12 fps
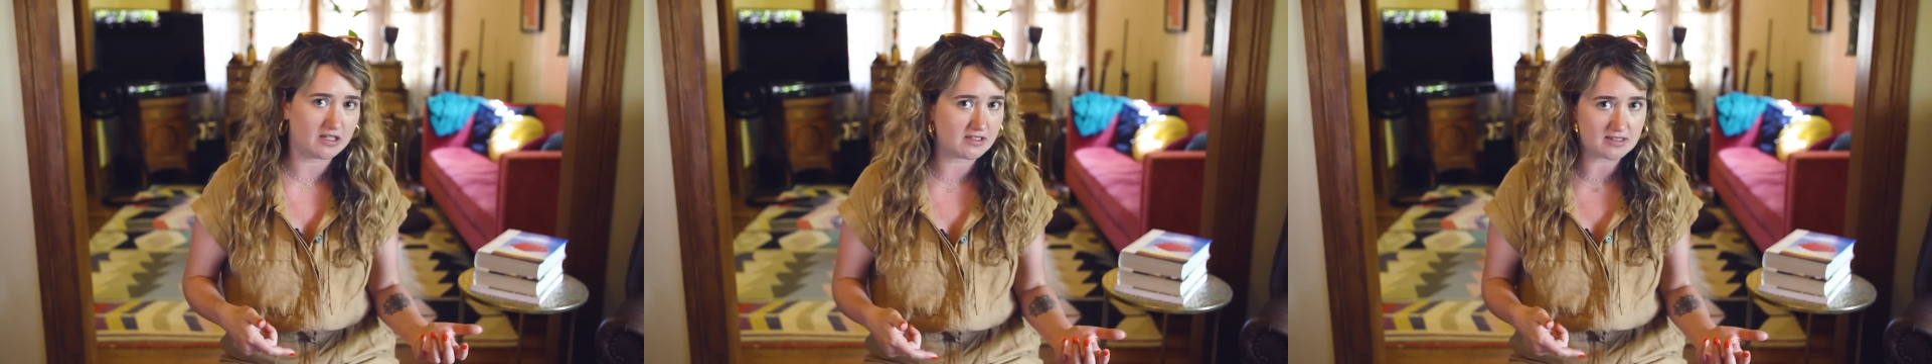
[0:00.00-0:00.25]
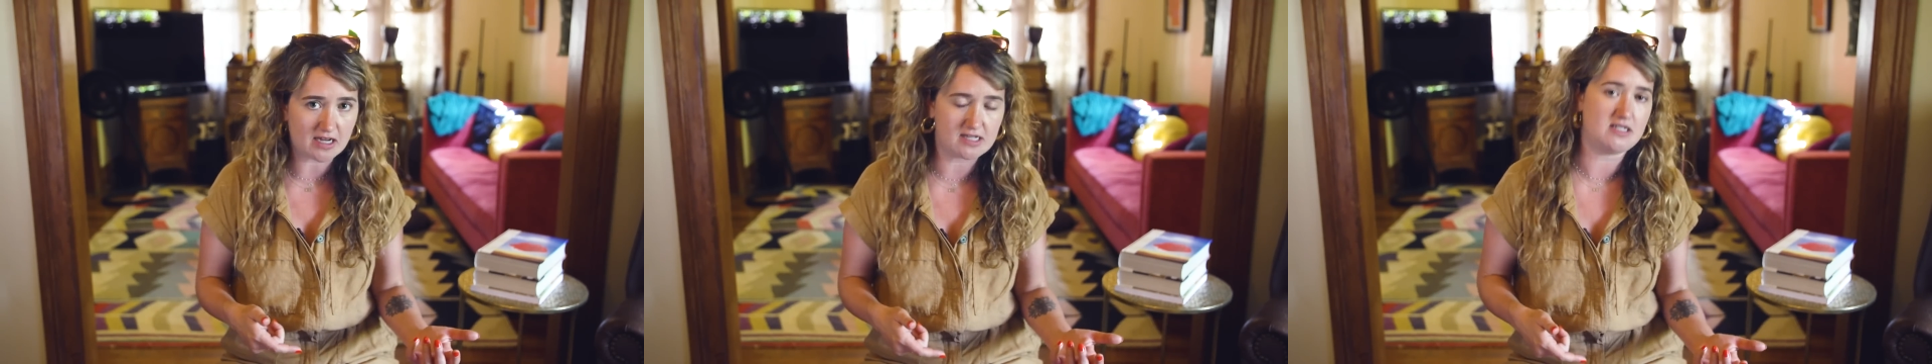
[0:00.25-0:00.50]
that
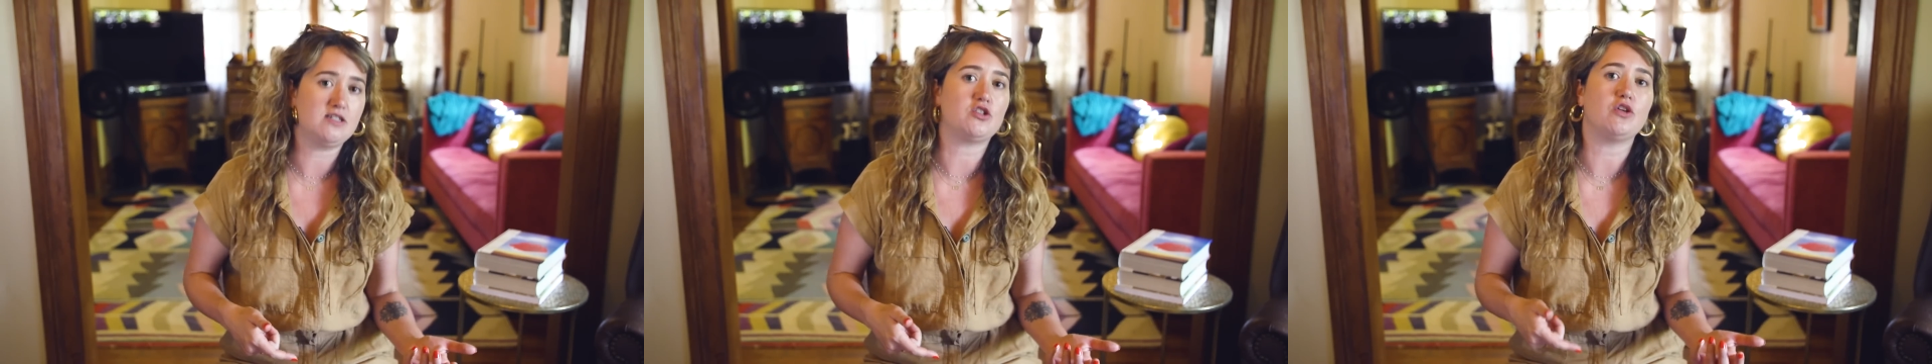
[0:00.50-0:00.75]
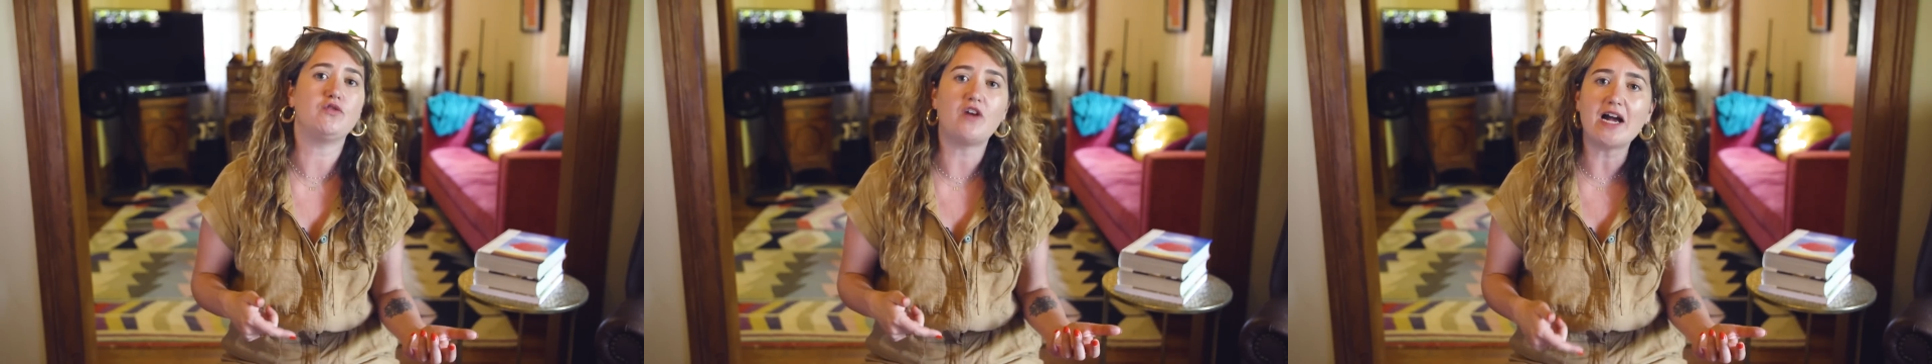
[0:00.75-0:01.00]
scientists
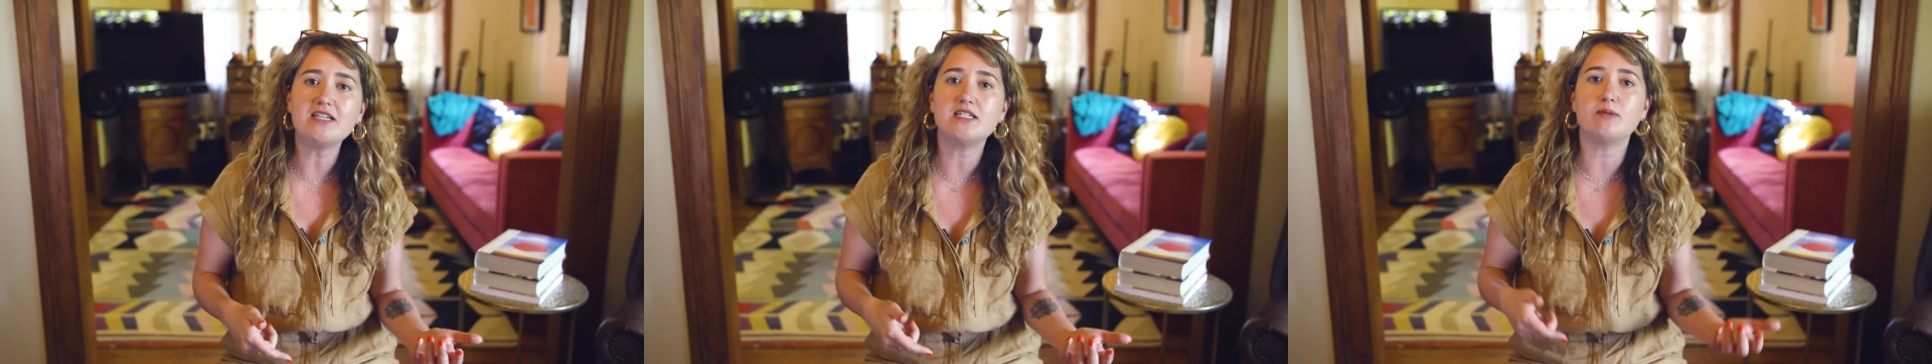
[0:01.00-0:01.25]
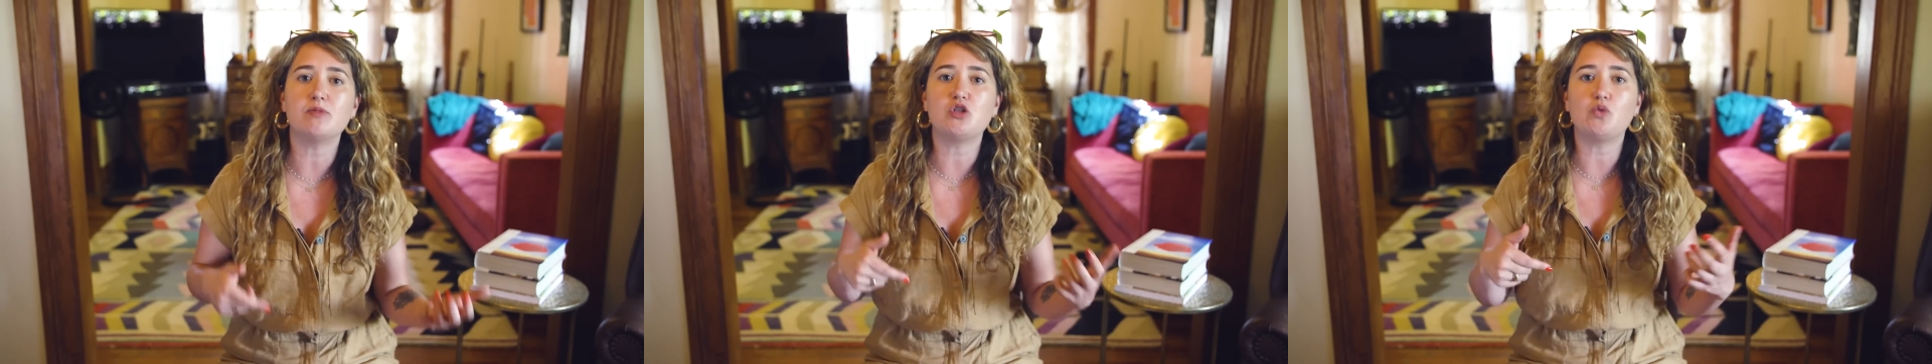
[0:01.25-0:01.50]
are
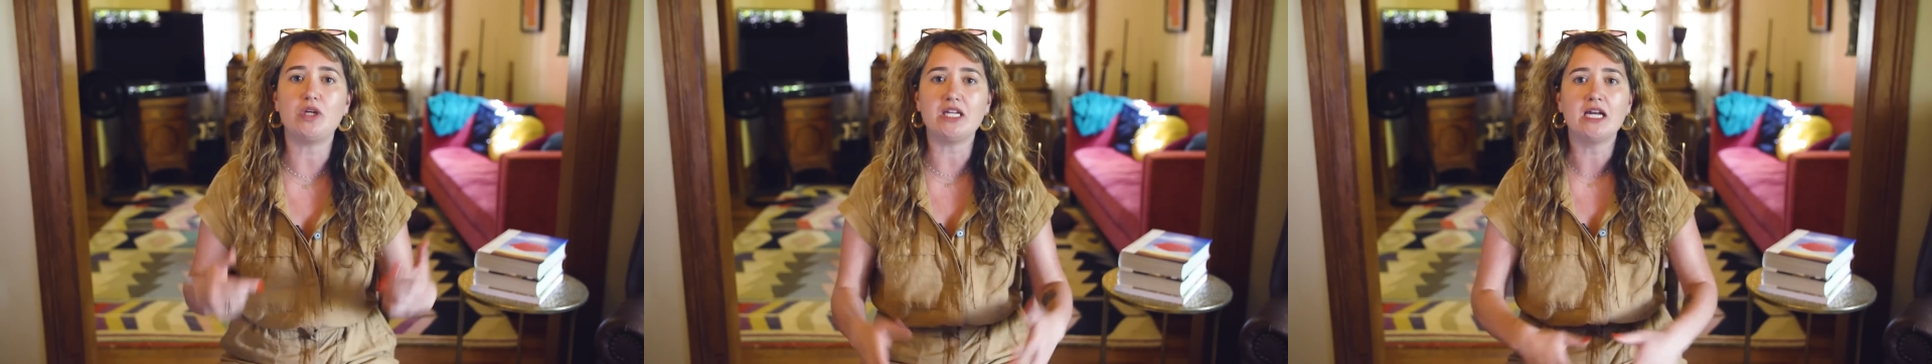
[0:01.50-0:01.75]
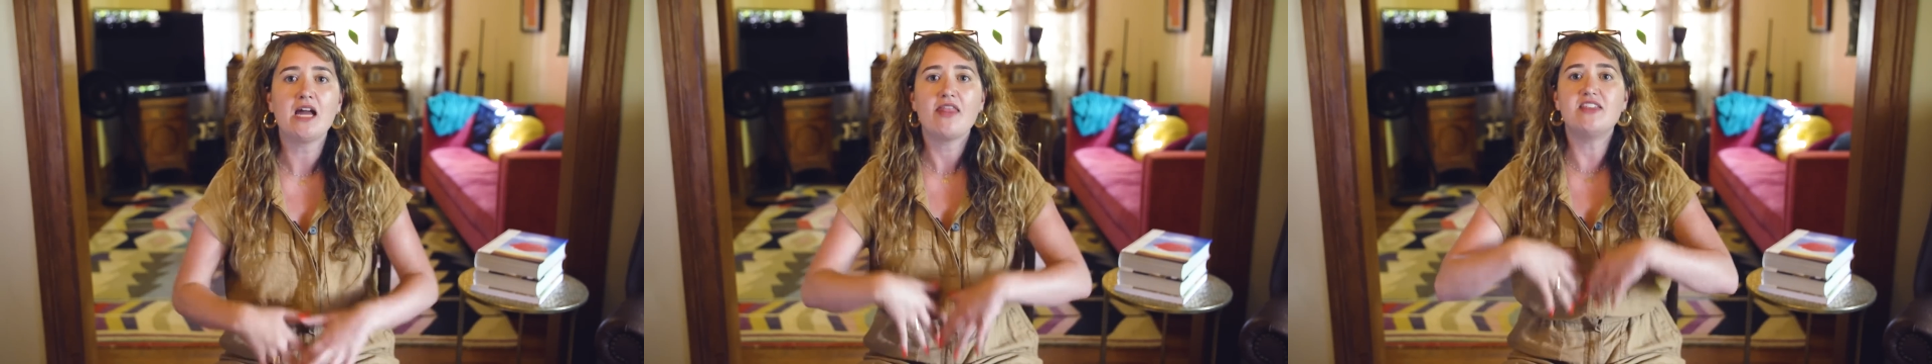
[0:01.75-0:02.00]
finding between